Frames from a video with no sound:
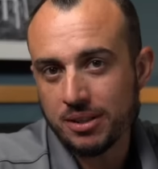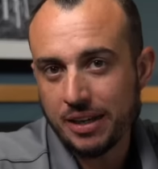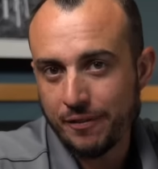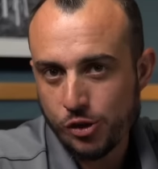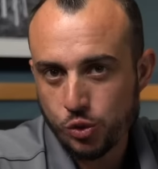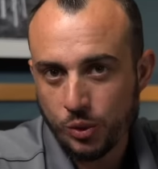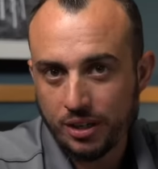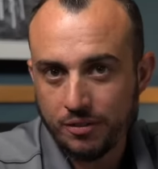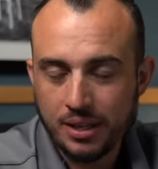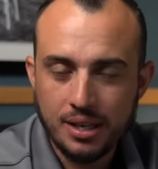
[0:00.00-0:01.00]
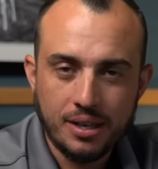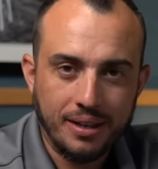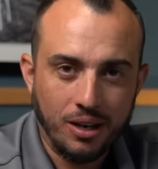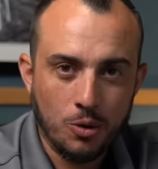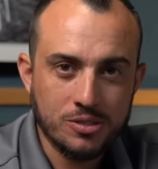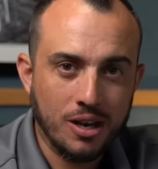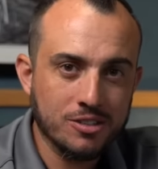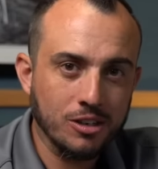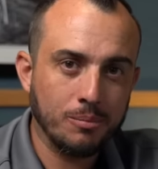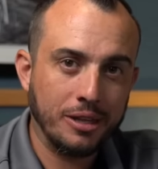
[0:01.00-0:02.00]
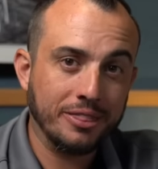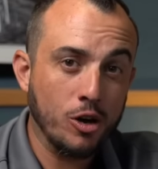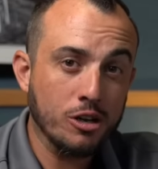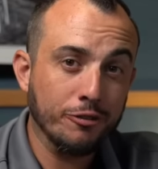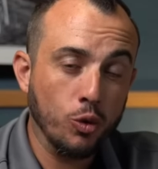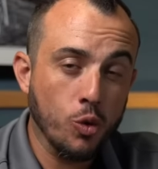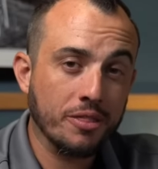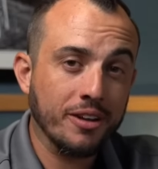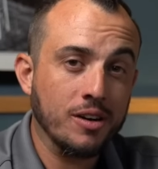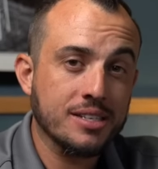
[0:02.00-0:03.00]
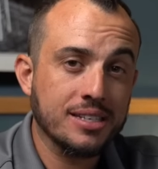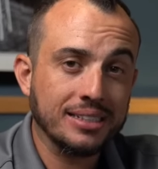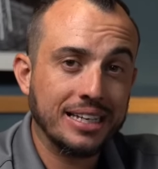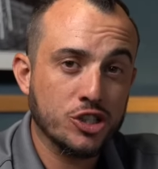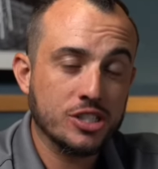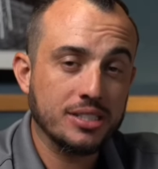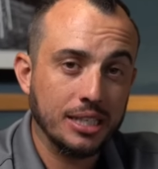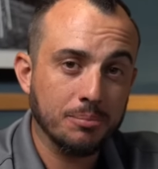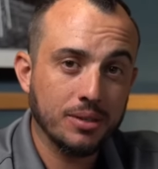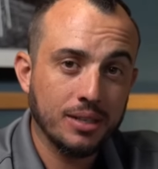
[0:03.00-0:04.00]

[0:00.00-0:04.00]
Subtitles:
11 or 12. That hole is also gonna be 34 to 36 inches deep.